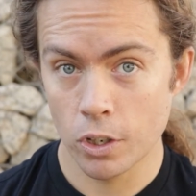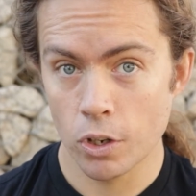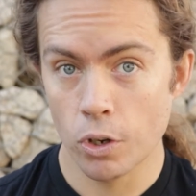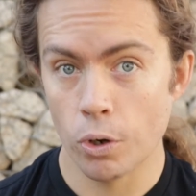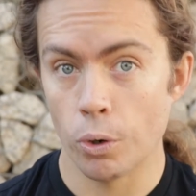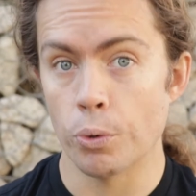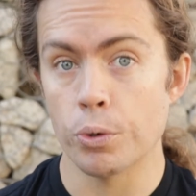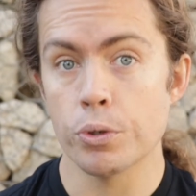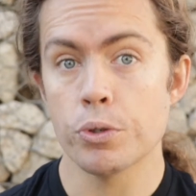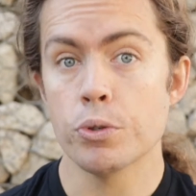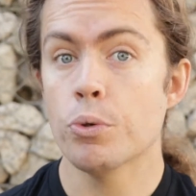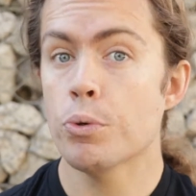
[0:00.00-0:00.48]

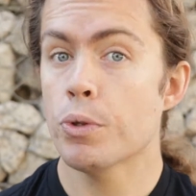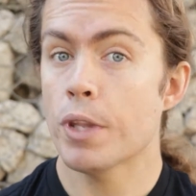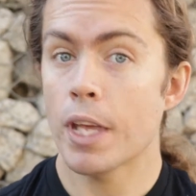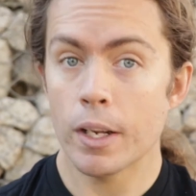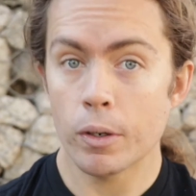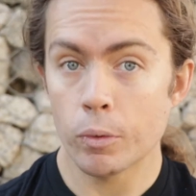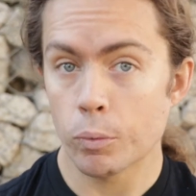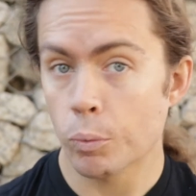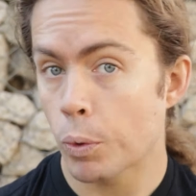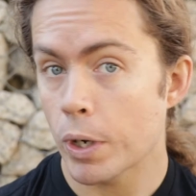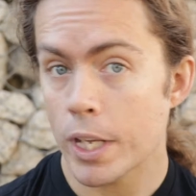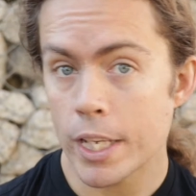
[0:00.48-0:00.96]
Or you
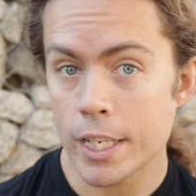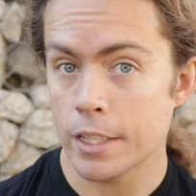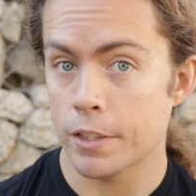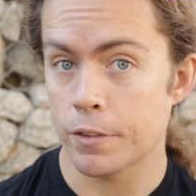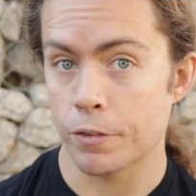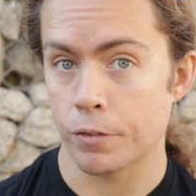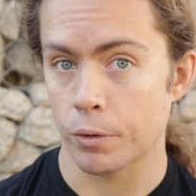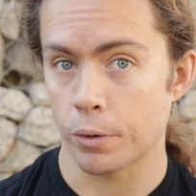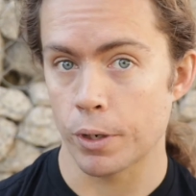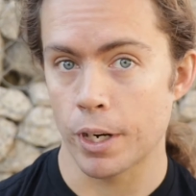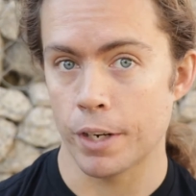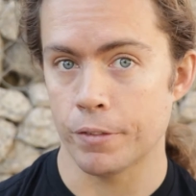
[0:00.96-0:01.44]
then weed
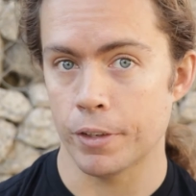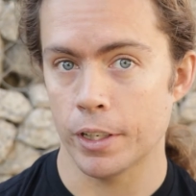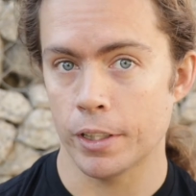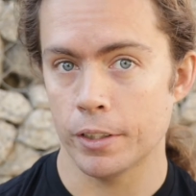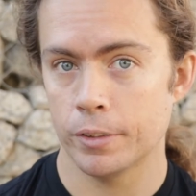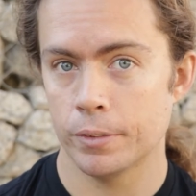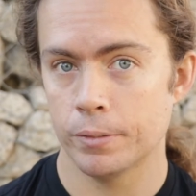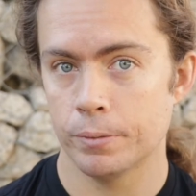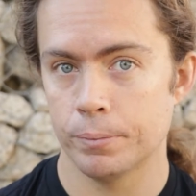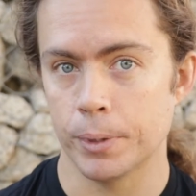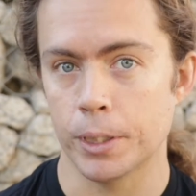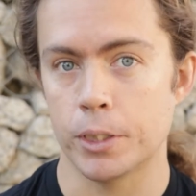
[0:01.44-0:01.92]
forever,
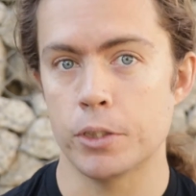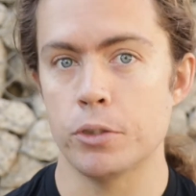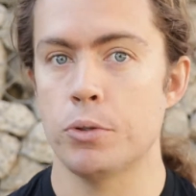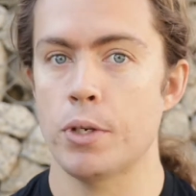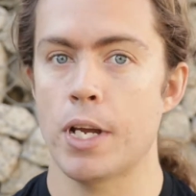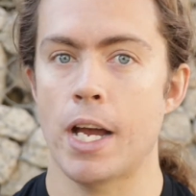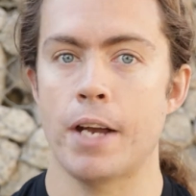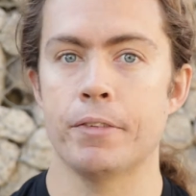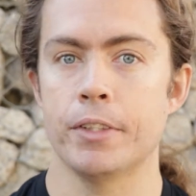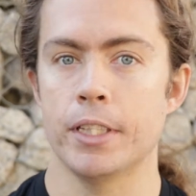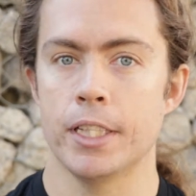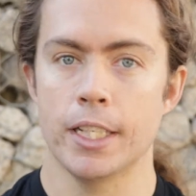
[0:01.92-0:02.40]
because you
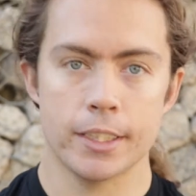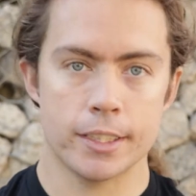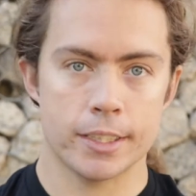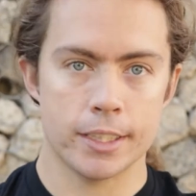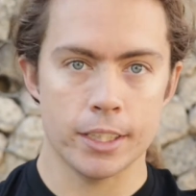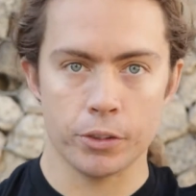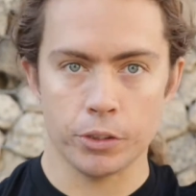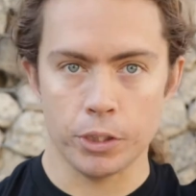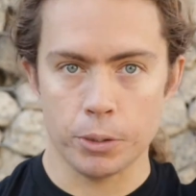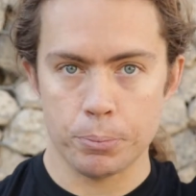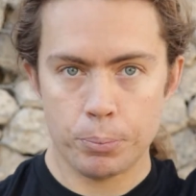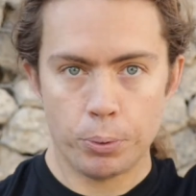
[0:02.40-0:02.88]
haven't
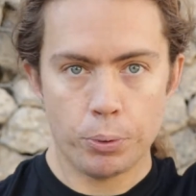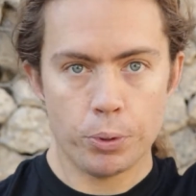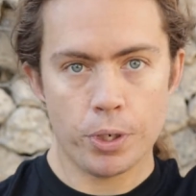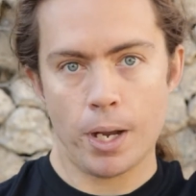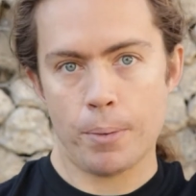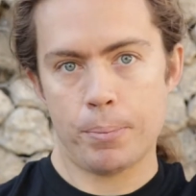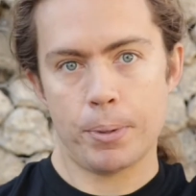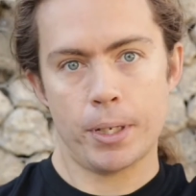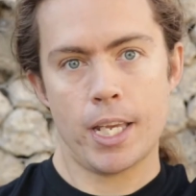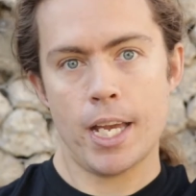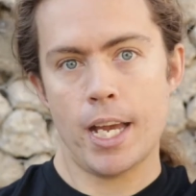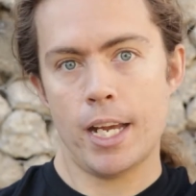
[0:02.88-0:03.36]
necessarily put
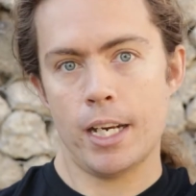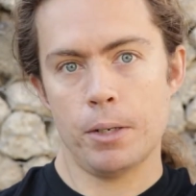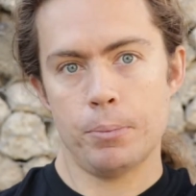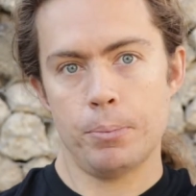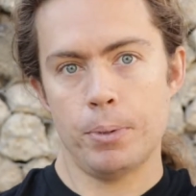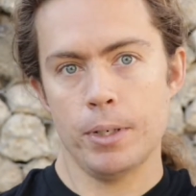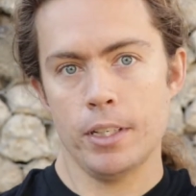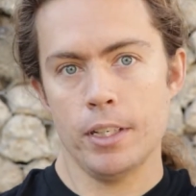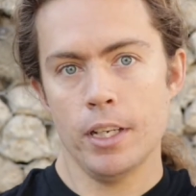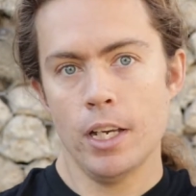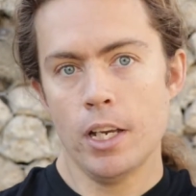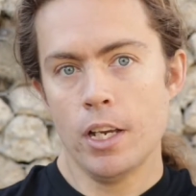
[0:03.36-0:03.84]
up a
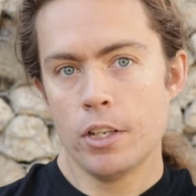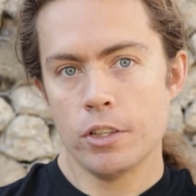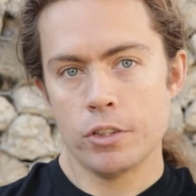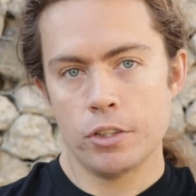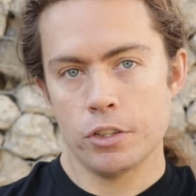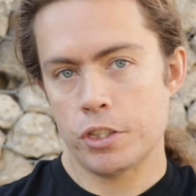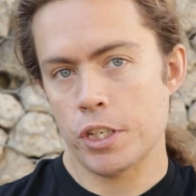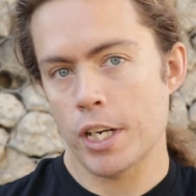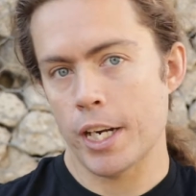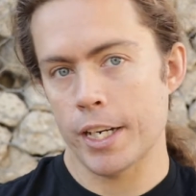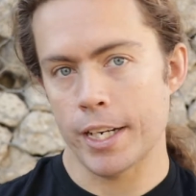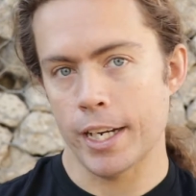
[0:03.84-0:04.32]
canopy to
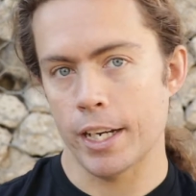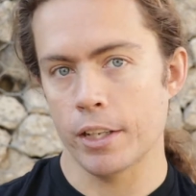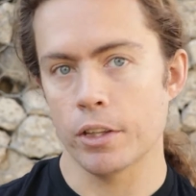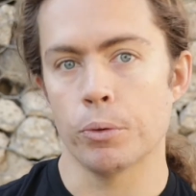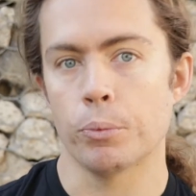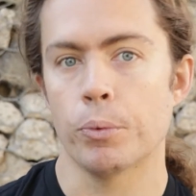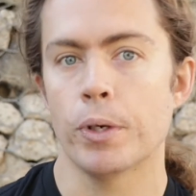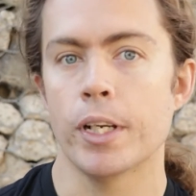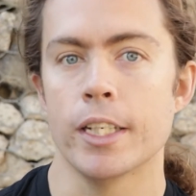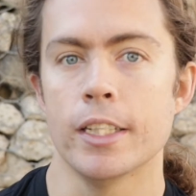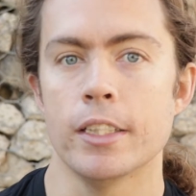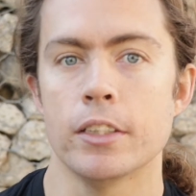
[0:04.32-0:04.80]
shade out the
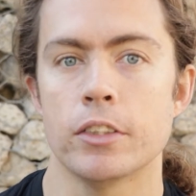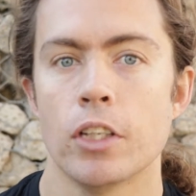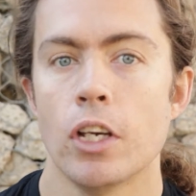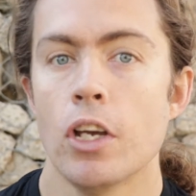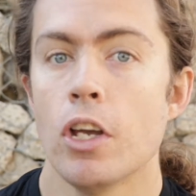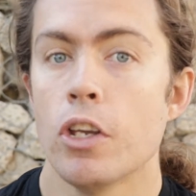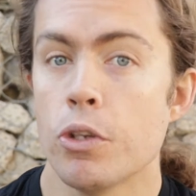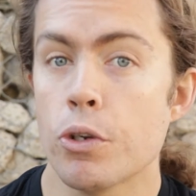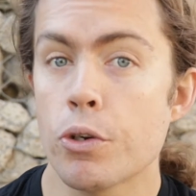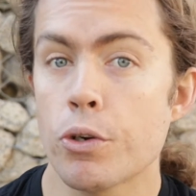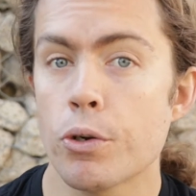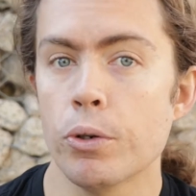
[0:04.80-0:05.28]
weeds.
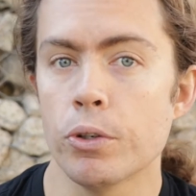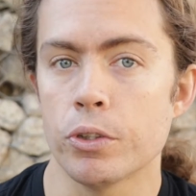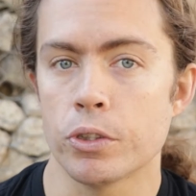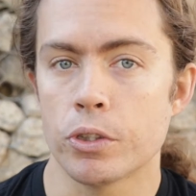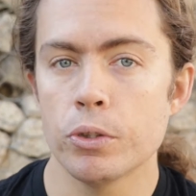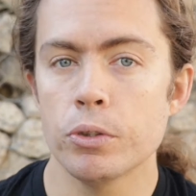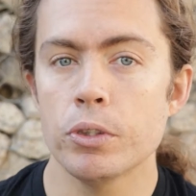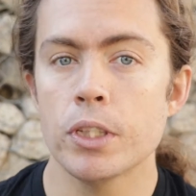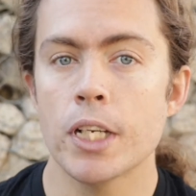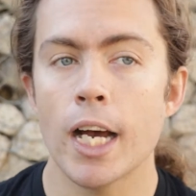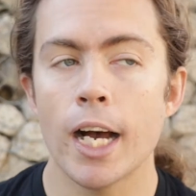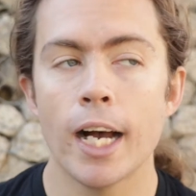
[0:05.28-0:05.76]
You could.
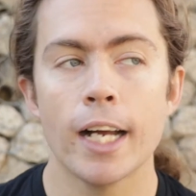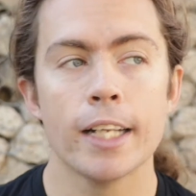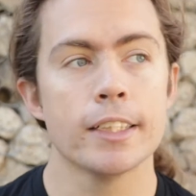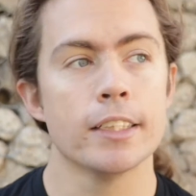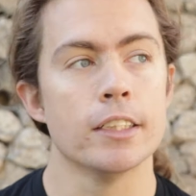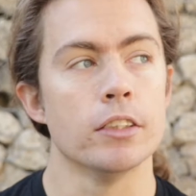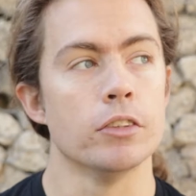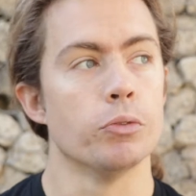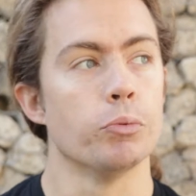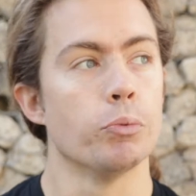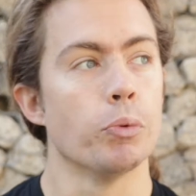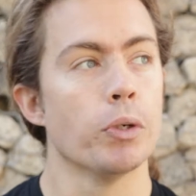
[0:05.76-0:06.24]
Good
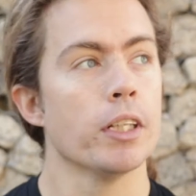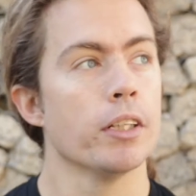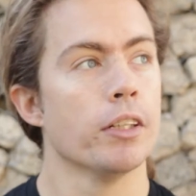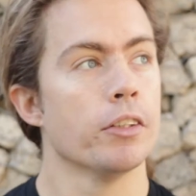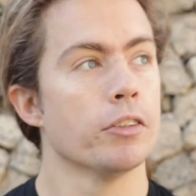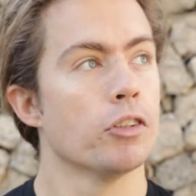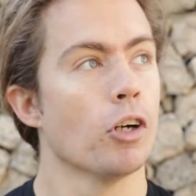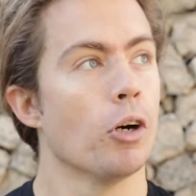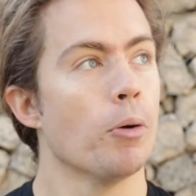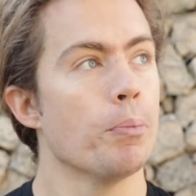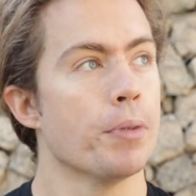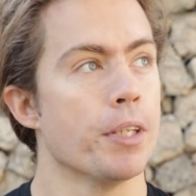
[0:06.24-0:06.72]
gardeners will
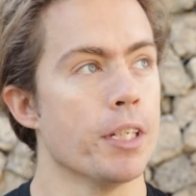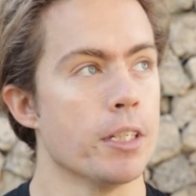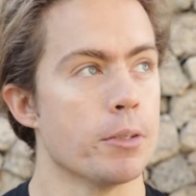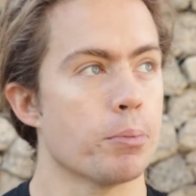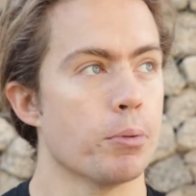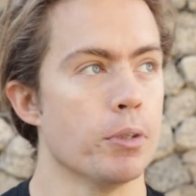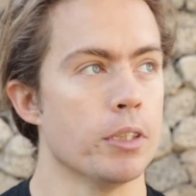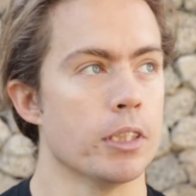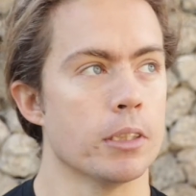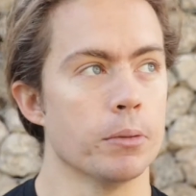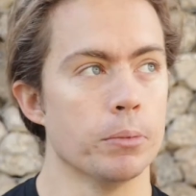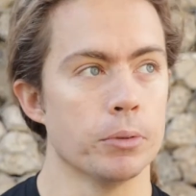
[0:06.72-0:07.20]
adopt these
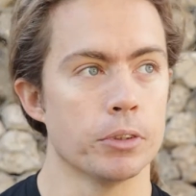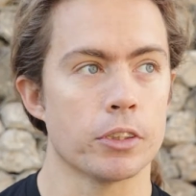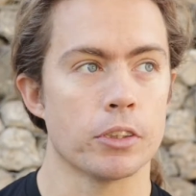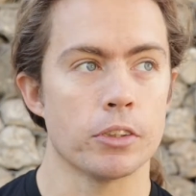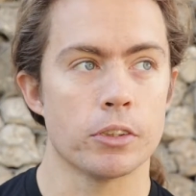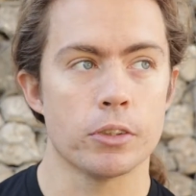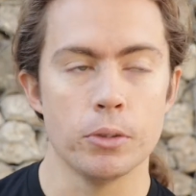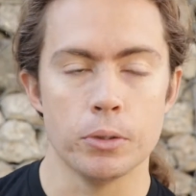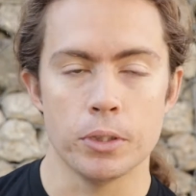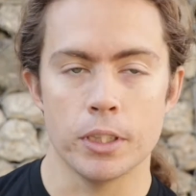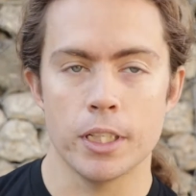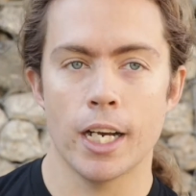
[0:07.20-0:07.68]
principles, because
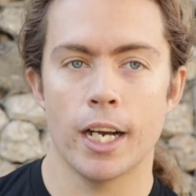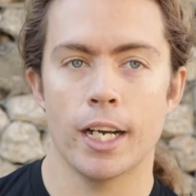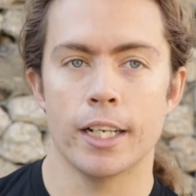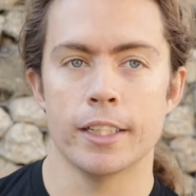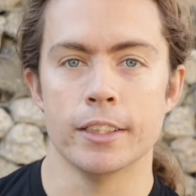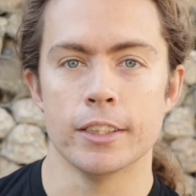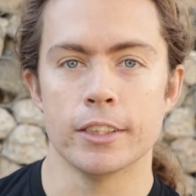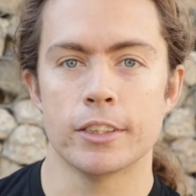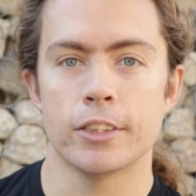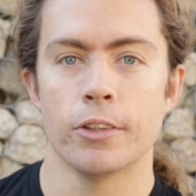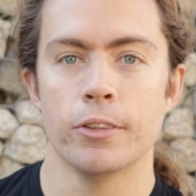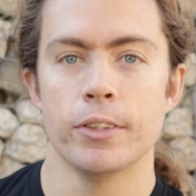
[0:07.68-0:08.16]
good
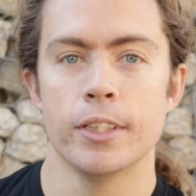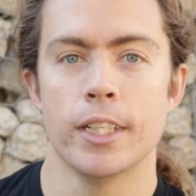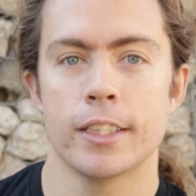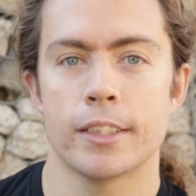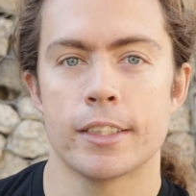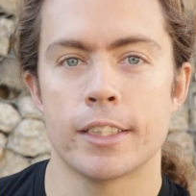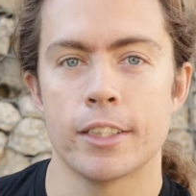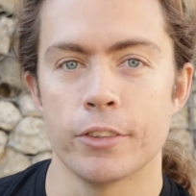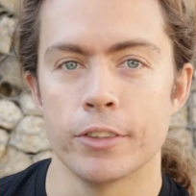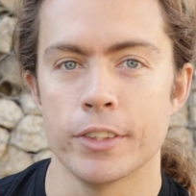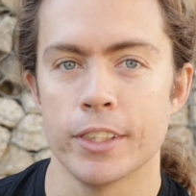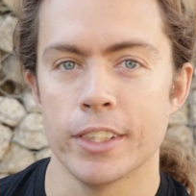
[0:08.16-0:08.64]
gardeners don't
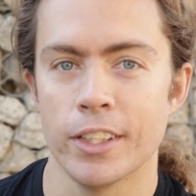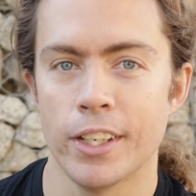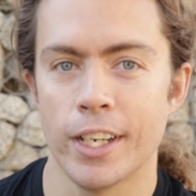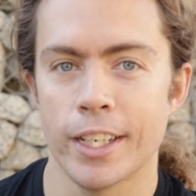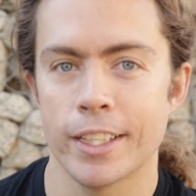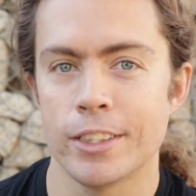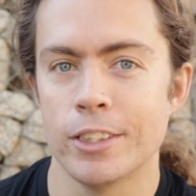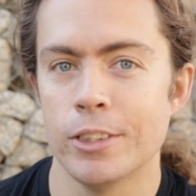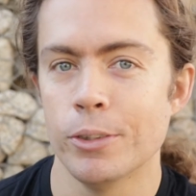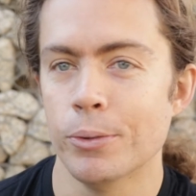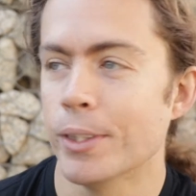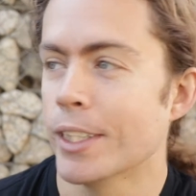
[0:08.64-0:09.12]
necessarily
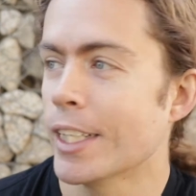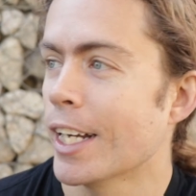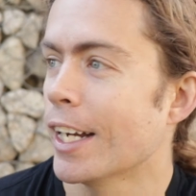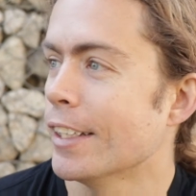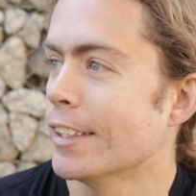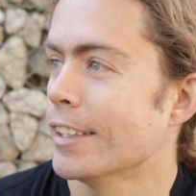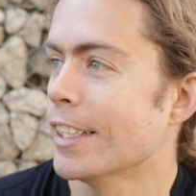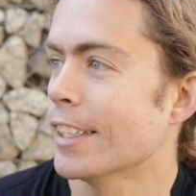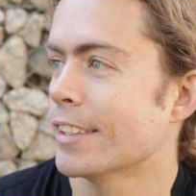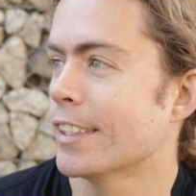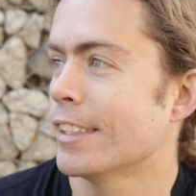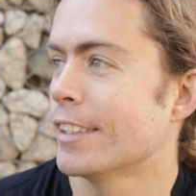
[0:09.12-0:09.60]
like doing
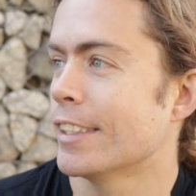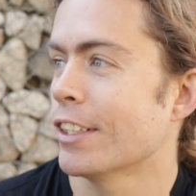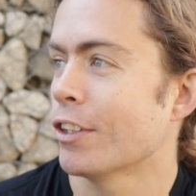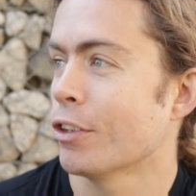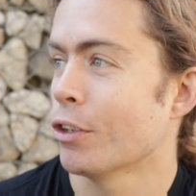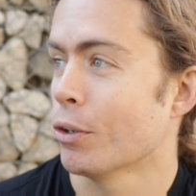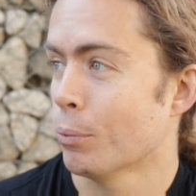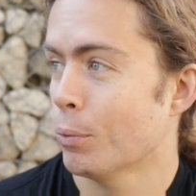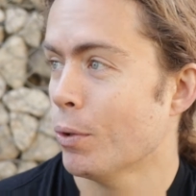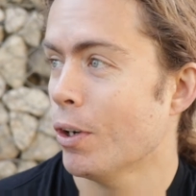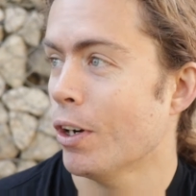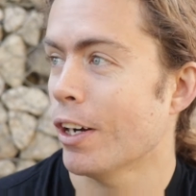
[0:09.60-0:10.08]

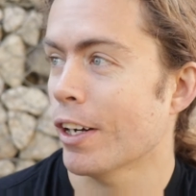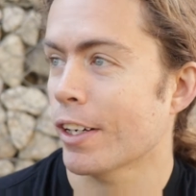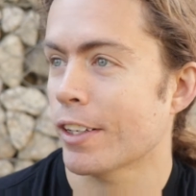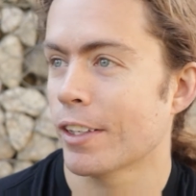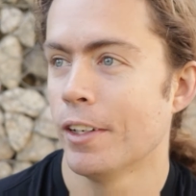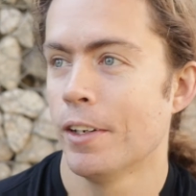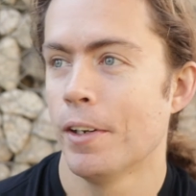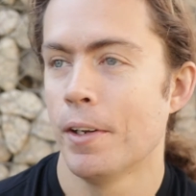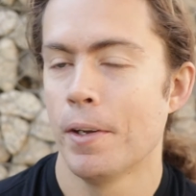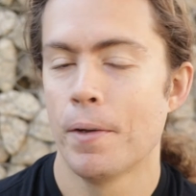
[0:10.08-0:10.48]
unnecessary work.